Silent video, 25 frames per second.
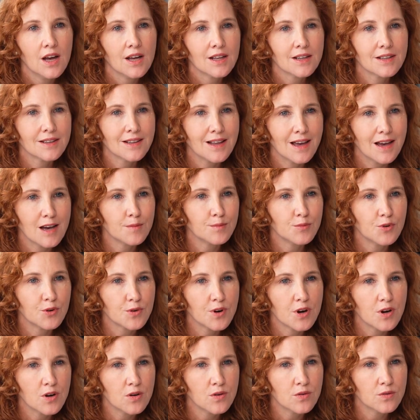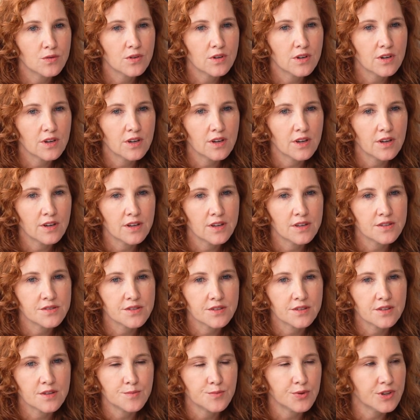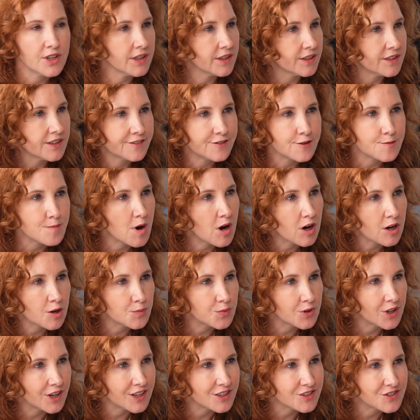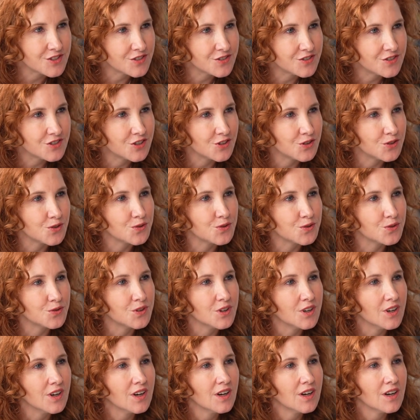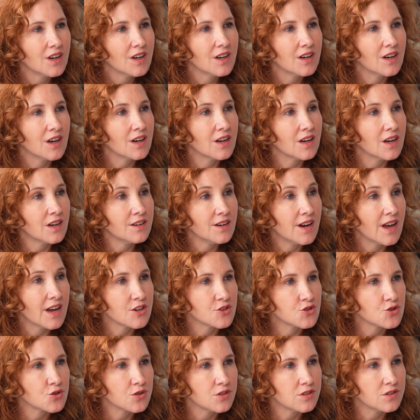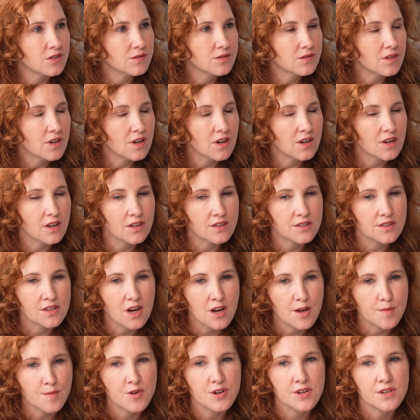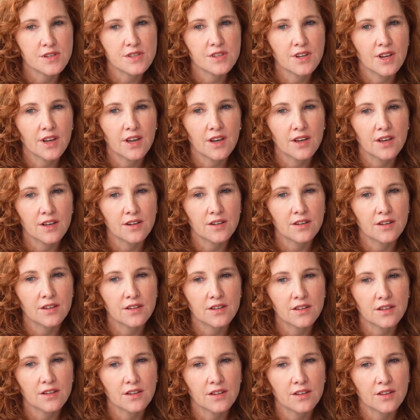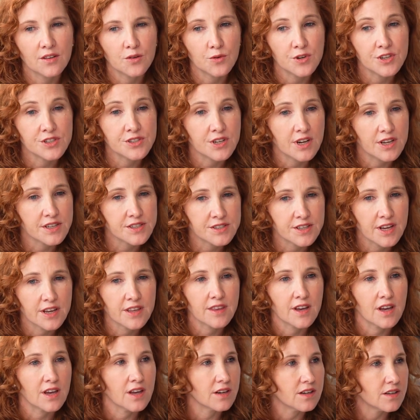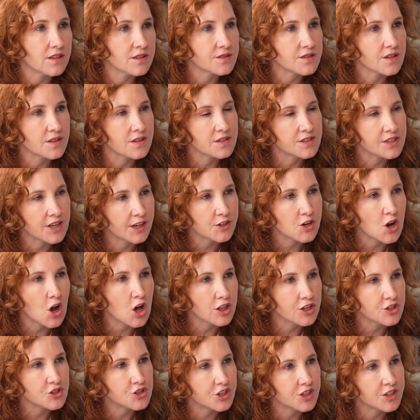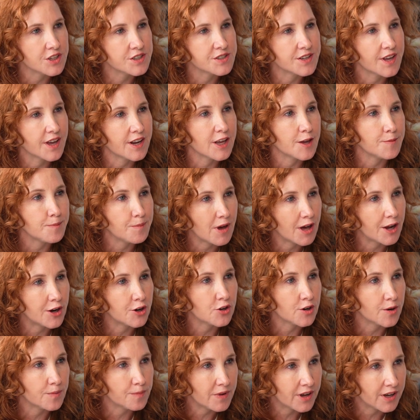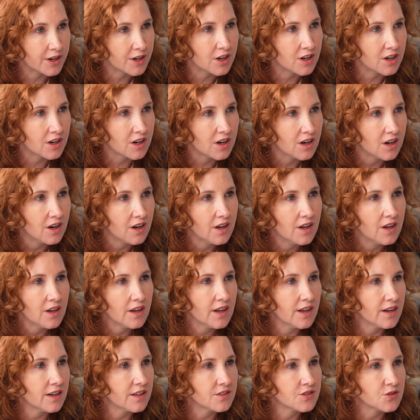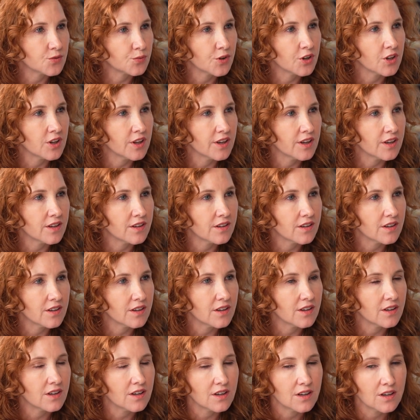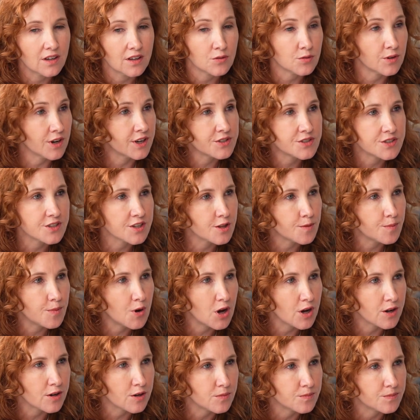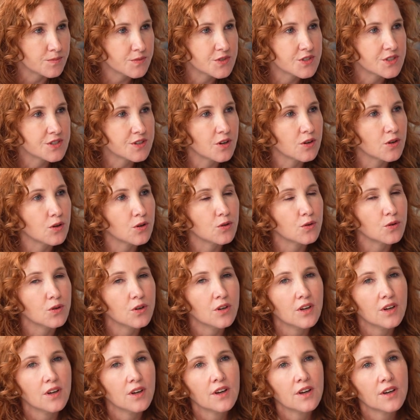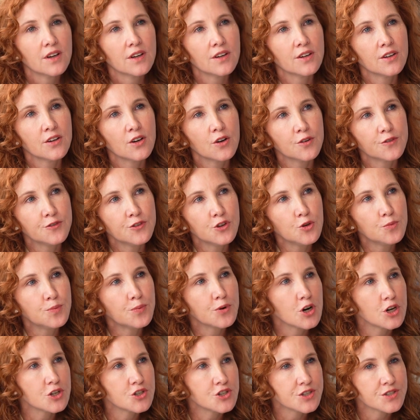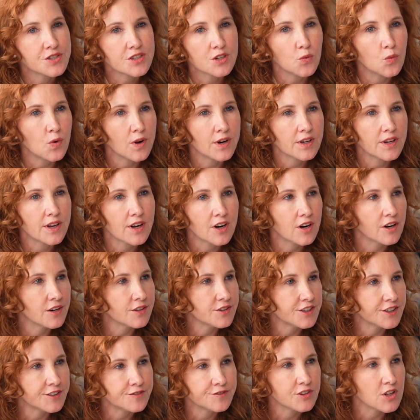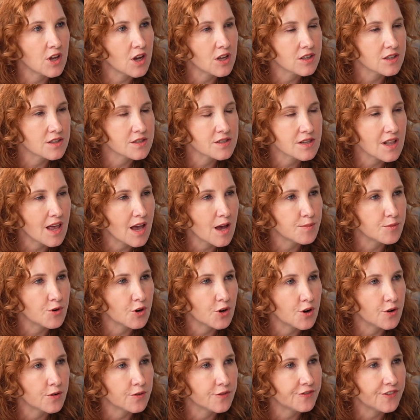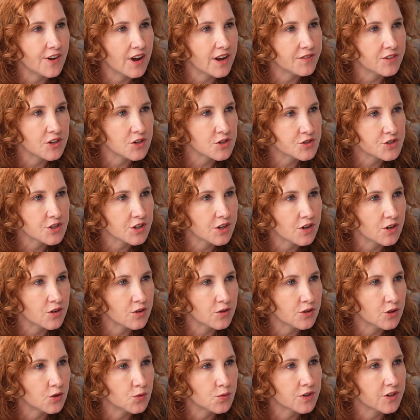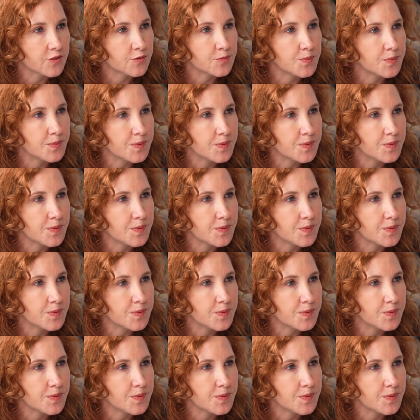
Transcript: lab grown is a completely different marketplace to a natural diamond. And the reason I say that is that the technology is getting better and better, and it's really a race to the bottom. So, if you purchased a 1 carat D flawless lab grown 5 years ago, you would have